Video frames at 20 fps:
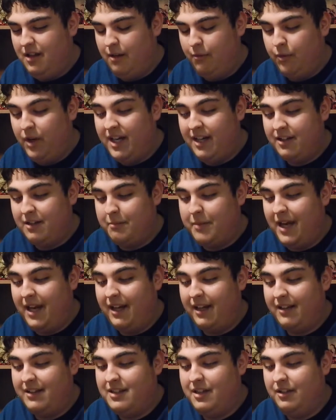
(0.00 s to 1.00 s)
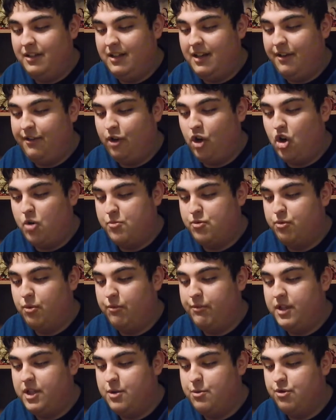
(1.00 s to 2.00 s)
Right off the bat, I can tell that these arms were
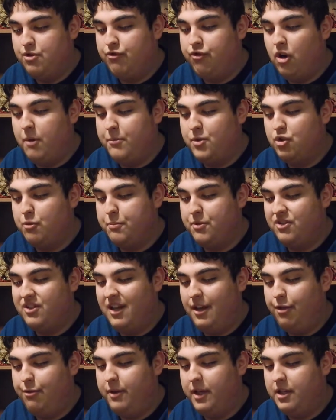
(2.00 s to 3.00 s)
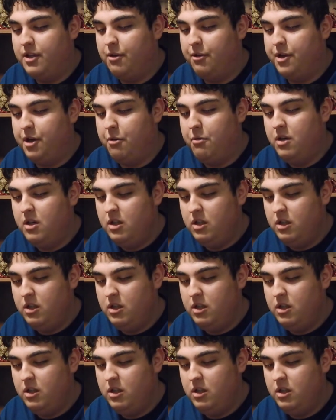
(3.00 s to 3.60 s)
reused from Super Saiyan 3 Goku.